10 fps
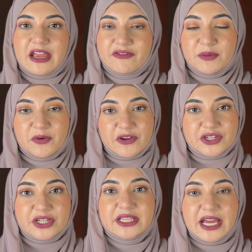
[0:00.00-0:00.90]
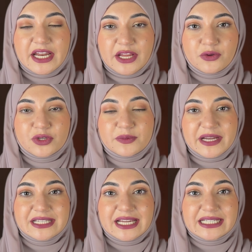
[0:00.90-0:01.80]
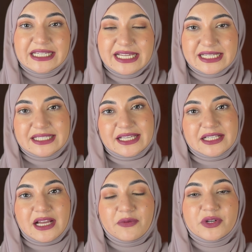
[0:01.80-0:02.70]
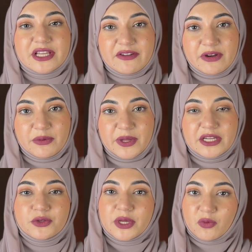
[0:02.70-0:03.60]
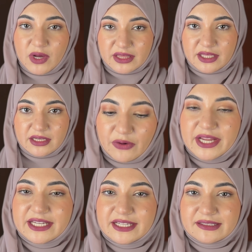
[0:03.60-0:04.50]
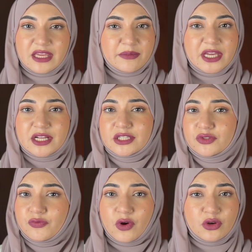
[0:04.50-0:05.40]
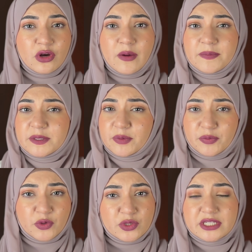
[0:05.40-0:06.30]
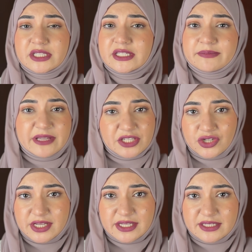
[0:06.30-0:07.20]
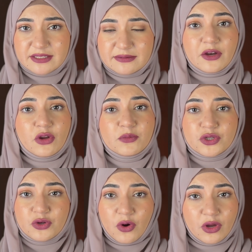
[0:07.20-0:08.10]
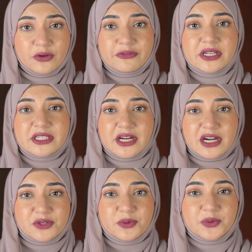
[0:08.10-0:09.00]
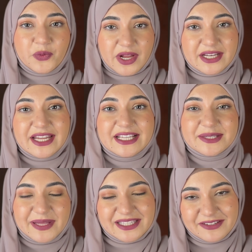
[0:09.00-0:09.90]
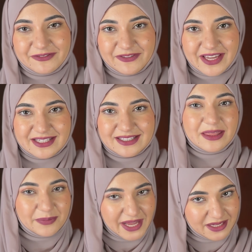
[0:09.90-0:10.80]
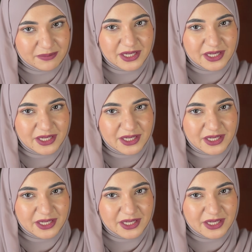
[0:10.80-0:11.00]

Every professional that I know spends at least 6 hours every week doing one thing: writing. Emails, follow ups, proposals, messages, and almost all of it starts with one expensive phase: the blank